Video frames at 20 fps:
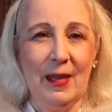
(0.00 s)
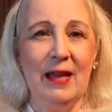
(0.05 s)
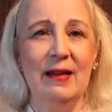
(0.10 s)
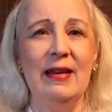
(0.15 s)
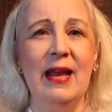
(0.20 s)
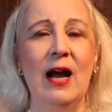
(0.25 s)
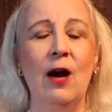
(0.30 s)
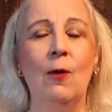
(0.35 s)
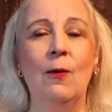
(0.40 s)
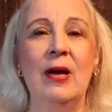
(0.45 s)

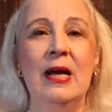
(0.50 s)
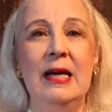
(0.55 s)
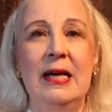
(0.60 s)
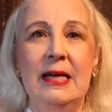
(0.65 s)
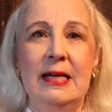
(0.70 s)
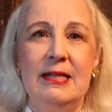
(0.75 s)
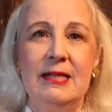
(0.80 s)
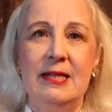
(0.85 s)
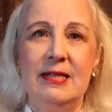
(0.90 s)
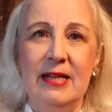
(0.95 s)
Now,
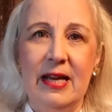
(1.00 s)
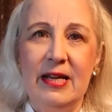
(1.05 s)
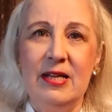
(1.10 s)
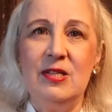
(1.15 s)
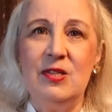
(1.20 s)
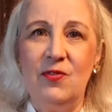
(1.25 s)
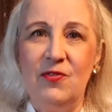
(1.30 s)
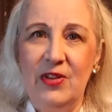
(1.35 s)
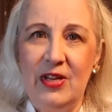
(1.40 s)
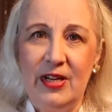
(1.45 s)

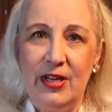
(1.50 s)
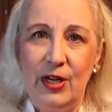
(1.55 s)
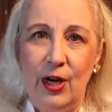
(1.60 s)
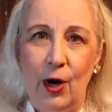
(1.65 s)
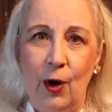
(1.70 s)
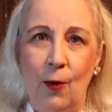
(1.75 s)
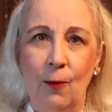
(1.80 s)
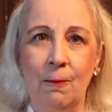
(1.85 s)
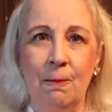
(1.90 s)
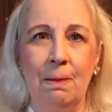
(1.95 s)
today's
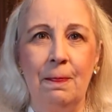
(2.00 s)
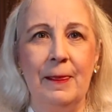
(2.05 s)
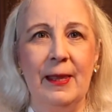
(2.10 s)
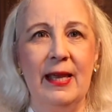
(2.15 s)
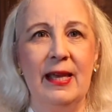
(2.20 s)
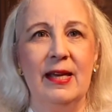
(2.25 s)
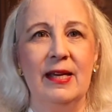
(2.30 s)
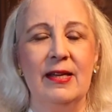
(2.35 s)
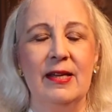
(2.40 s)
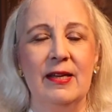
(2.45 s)
video
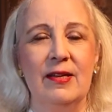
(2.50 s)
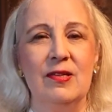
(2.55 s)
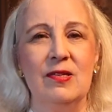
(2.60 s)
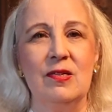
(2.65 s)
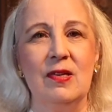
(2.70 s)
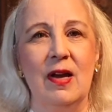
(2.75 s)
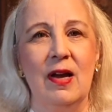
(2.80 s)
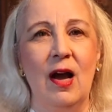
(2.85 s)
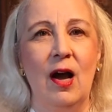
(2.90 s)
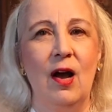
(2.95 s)

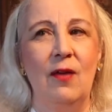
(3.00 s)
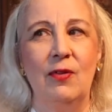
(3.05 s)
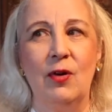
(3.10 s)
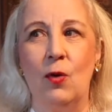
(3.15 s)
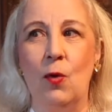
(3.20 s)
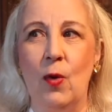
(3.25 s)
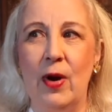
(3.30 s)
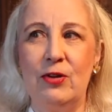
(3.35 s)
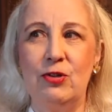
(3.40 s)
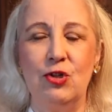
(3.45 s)
is the
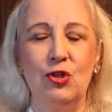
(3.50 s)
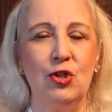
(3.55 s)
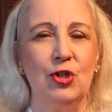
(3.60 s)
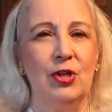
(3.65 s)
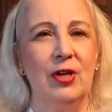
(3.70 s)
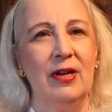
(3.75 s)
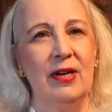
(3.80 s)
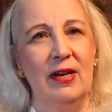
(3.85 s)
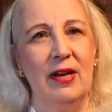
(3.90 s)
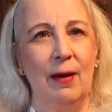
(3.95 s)

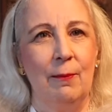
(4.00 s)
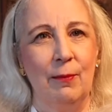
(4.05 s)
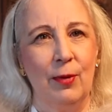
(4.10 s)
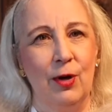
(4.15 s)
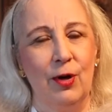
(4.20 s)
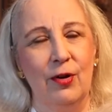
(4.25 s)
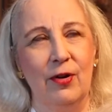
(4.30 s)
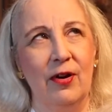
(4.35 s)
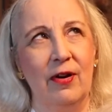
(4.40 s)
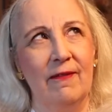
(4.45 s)
question
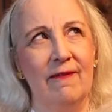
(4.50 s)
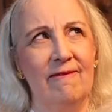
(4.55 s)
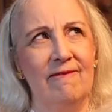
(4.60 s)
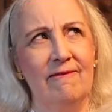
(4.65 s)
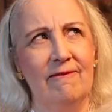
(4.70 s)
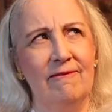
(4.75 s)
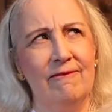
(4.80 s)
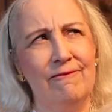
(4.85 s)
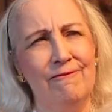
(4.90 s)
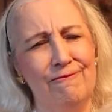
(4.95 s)
number
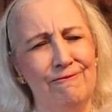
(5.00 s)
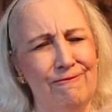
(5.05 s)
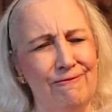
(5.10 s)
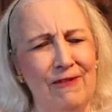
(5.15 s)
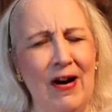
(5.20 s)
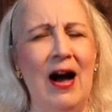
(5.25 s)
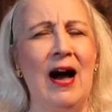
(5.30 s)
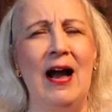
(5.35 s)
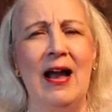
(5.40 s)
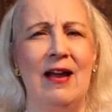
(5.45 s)

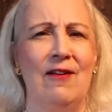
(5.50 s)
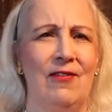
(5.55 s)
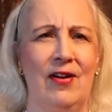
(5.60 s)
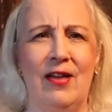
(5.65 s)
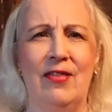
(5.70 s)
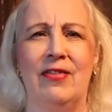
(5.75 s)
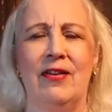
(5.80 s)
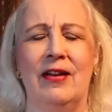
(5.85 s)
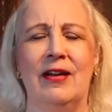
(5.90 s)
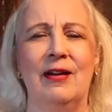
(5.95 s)
5, I
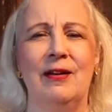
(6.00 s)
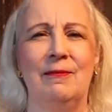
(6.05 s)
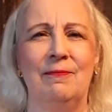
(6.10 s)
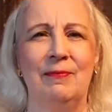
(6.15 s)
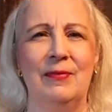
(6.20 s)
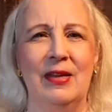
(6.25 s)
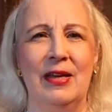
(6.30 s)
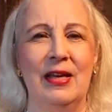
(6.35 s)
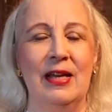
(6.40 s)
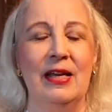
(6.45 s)
think.
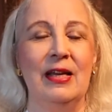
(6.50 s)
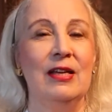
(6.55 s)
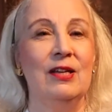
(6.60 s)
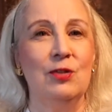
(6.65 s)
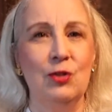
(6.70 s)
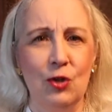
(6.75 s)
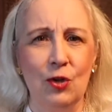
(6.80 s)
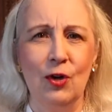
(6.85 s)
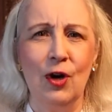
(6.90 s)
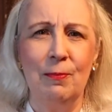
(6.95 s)

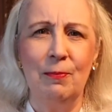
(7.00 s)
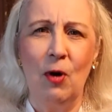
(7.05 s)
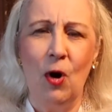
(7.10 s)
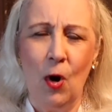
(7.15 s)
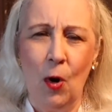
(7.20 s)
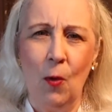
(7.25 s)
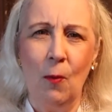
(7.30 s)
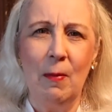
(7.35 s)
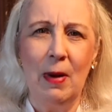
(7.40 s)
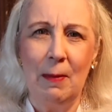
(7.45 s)
Is your
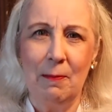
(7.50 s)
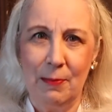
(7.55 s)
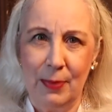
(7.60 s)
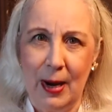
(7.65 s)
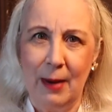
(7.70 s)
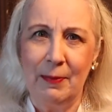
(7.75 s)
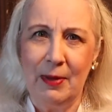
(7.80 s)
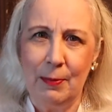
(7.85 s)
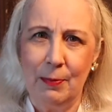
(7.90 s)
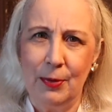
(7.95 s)
home
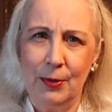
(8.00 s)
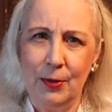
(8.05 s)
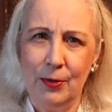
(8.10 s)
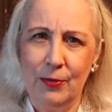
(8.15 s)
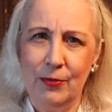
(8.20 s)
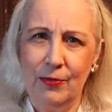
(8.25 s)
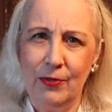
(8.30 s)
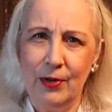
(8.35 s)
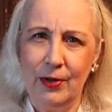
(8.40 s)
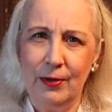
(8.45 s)
puppy
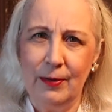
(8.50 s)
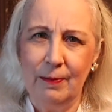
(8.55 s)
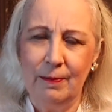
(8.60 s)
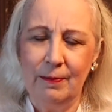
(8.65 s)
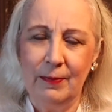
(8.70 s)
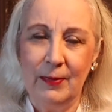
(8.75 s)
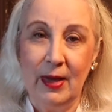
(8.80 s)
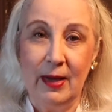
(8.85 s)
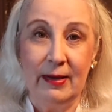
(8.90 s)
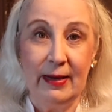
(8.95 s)
proof?
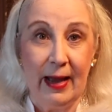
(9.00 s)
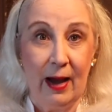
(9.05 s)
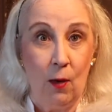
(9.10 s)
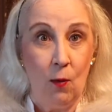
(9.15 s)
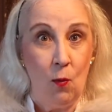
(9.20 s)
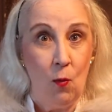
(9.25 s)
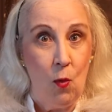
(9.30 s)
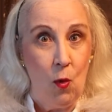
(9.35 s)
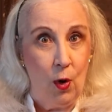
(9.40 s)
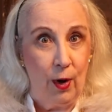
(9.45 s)
Now,
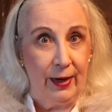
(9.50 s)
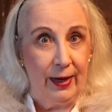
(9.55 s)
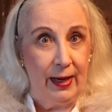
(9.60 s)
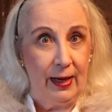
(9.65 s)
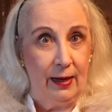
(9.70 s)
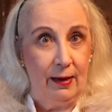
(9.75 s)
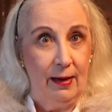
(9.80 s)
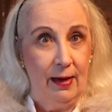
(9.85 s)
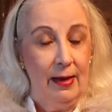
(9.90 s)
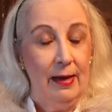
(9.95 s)

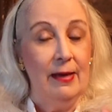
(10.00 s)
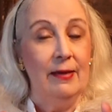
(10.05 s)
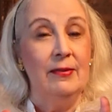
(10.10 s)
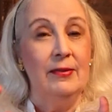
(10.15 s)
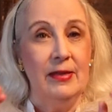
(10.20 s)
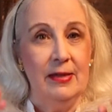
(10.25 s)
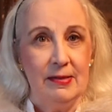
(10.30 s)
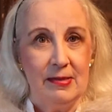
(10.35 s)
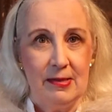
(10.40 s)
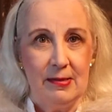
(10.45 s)
warning,
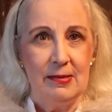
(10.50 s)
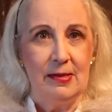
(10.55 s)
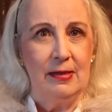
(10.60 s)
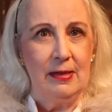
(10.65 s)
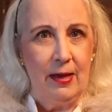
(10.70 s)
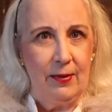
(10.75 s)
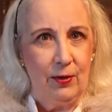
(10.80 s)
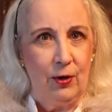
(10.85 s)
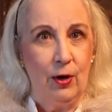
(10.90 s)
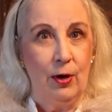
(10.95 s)
this is
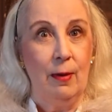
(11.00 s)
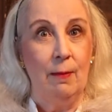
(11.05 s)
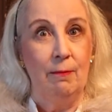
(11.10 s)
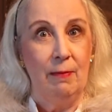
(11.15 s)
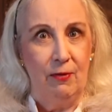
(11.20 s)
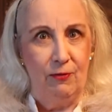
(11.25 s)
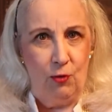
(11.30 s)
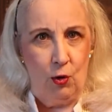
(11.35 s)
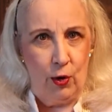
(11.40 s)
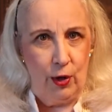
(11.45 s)
another,
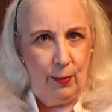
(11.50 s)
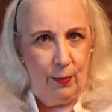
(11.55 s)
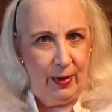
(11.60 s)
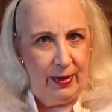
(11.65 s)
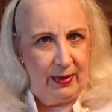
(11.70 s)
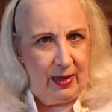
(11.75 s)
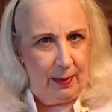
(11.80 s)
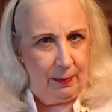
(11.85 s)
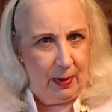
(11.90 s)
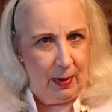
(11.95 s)
before you
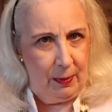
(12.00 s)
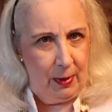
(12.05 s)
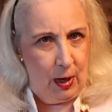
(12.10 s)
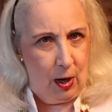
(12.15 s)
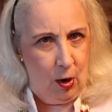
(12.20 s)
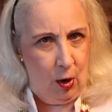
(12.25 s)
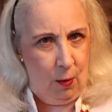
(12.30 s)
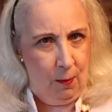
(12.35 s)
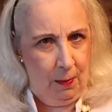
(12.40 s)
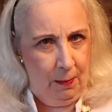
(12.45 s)
bring that puppy
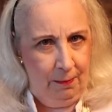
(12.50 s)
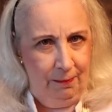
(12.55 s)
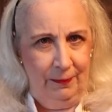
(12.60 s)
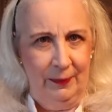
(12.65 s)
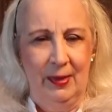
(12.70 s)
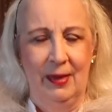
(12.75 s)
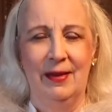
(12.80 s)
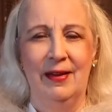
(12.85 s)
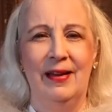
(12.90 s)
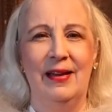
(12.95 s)
home,
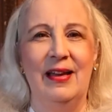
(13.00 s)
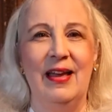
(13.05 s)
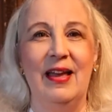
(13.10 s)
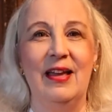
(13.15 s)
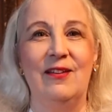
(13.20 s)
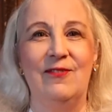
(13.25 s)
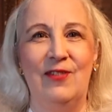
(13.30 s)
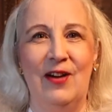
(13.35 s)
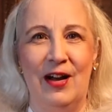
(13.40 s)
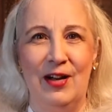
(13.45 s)

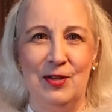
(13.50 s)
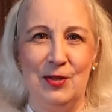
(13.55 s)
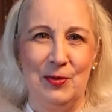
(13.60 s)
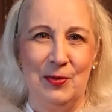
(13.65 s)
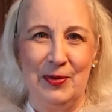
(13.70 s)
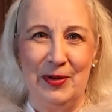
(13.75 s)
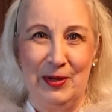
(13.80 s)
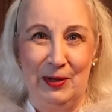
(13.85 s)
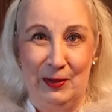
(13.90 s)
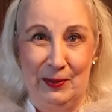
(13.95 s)

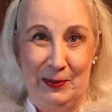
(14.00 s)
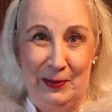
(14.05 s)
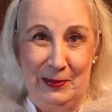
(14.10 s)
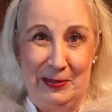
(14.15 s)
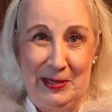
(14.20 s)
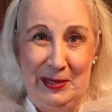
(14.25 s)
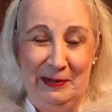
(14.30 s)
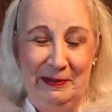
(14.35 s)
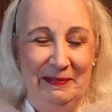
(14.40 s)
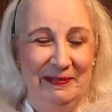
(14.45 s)
advisory
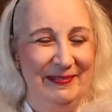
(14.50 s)
alert.